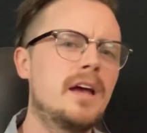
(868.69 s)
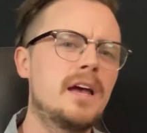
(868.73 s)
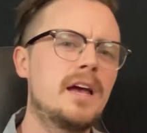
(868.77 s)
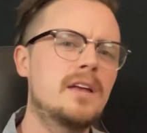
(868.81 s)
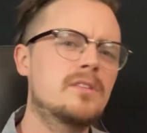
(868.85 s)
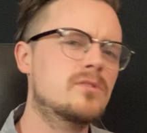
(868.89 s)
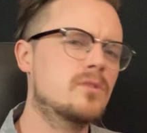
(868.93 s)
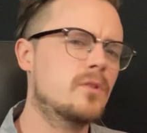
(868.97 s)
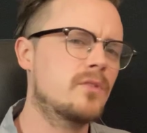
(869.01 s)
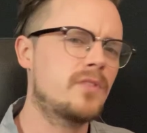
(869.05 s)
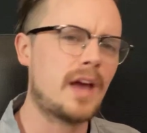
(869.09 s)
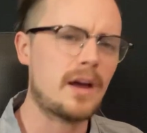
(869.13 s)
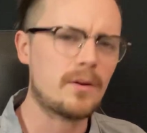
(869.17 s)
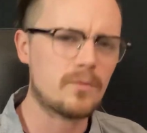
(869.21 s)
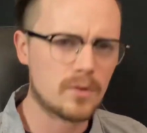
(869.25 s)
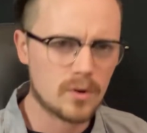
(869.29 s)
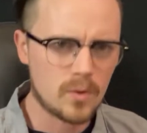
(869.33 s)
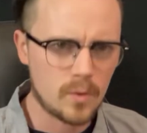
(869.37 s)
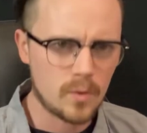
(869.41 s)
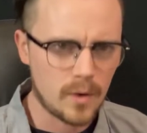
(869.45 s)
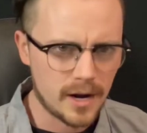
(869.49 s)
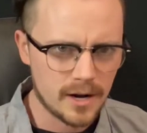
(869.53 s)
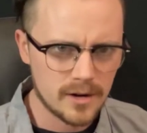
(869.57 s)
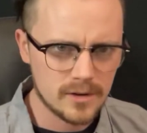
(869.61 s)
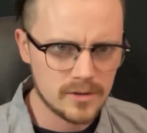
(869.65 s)
And so that
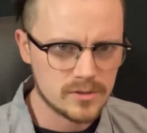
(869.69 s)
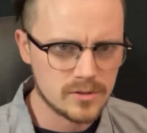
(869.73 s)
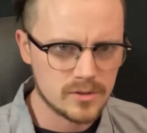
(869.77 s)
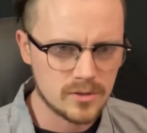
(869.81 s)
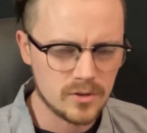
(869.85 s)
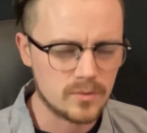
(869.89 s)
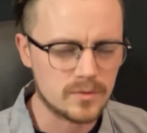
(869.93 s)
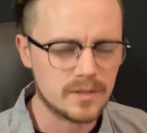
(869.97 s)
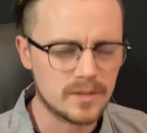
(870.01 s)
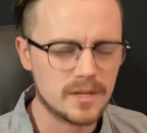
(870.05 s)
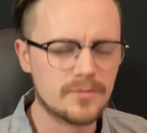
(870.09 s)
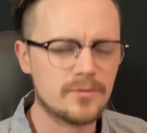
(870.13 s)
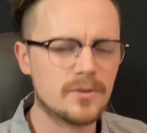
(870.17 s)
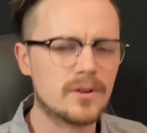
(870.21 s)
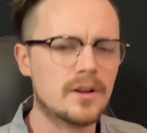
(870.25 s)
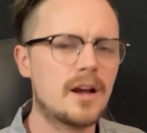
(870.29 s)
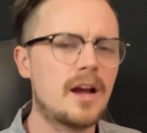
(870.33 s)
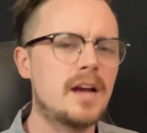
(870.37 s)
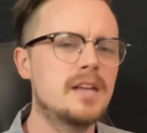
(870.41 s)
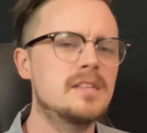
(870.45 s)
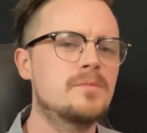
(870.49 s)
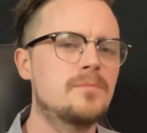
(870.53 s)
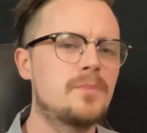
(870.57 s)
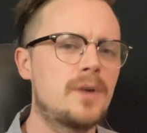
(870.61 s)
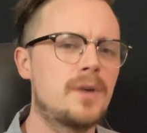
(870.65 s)
requires, different
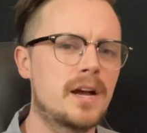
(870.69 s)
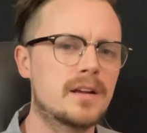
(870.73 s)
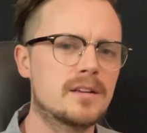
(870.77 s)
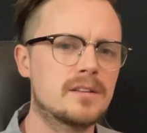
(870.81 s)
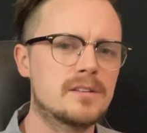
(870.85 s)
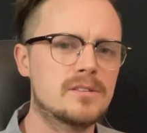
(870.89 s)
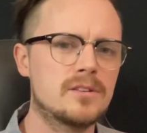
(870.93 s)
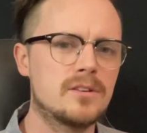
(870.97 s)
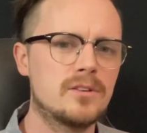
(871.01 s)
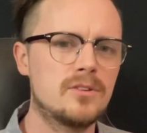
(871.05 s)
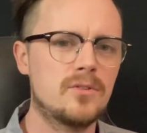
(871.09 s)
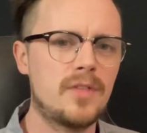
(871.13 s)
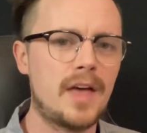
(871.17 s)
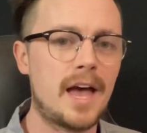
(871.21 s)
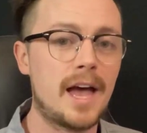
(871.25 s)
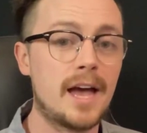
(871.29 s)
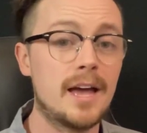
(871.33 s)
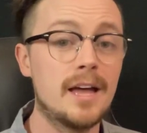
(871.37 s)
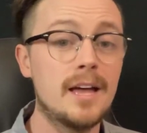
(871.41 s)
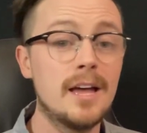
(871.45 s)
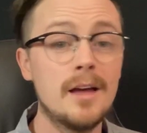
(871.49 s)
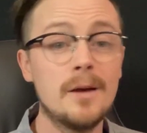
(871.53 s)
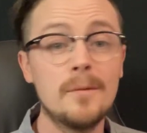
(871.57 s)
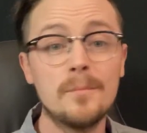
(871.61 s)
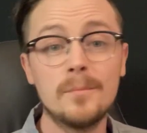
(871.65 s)
kinds of practice to do
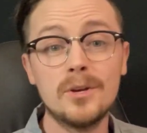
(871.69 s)
that.